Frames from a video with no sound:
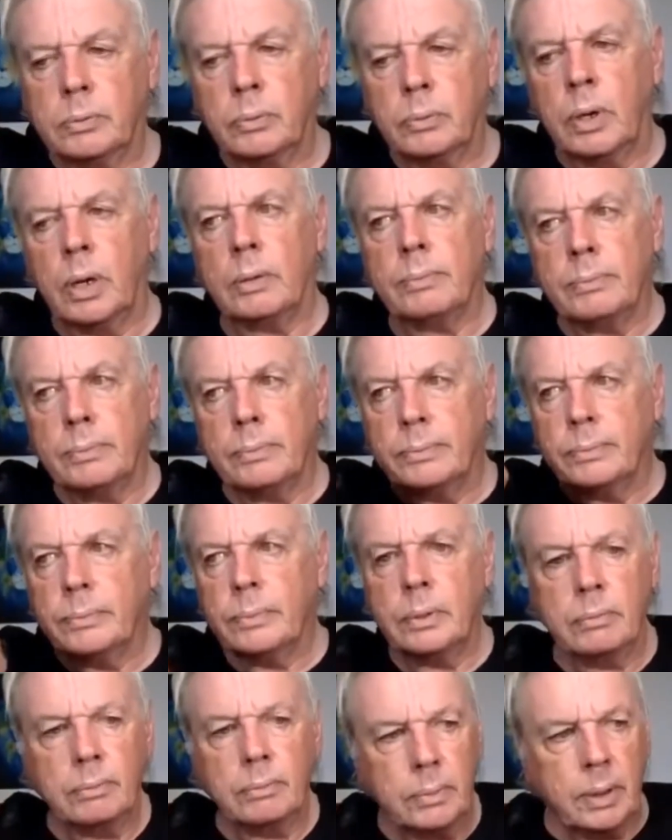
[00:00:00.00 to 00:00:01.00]
well,
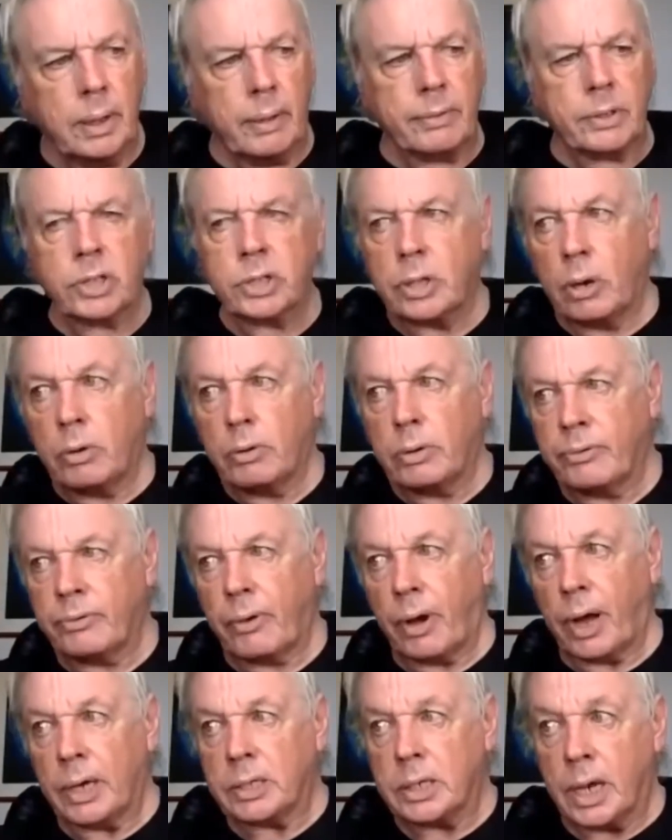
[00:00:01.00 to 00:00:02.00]
you ever stoke the
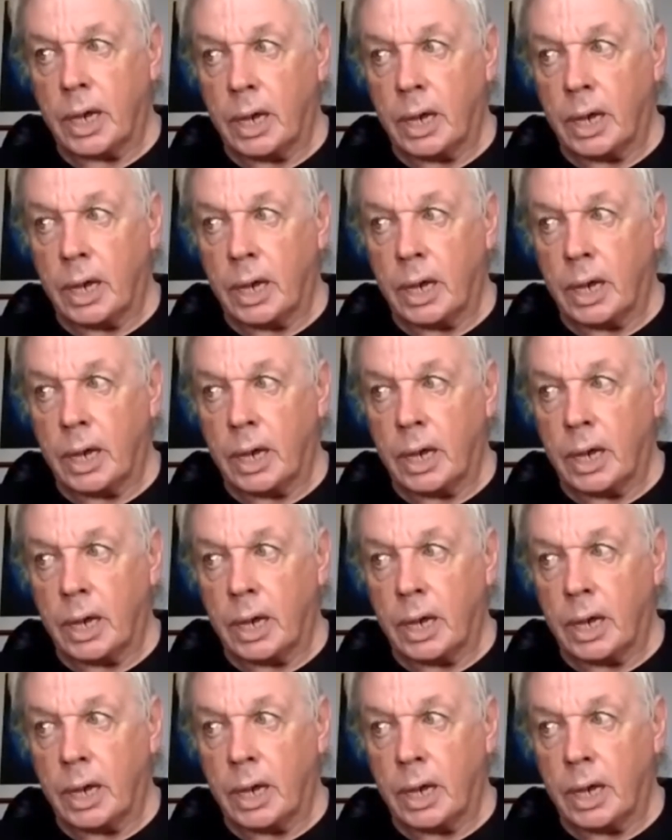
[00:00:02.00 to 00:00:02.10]
fires